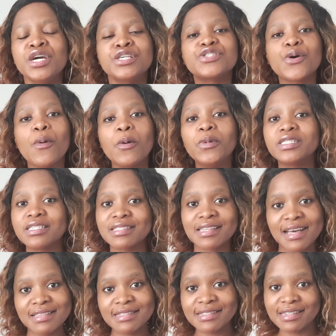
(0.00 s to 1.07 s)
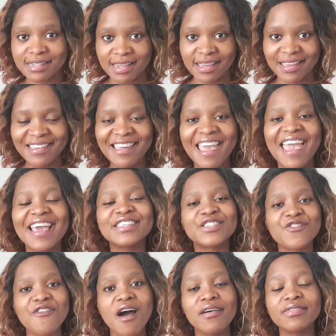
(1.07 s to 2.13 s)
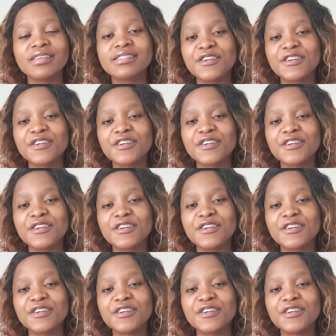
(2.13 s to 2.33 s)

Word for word: So what we'll discuss today is around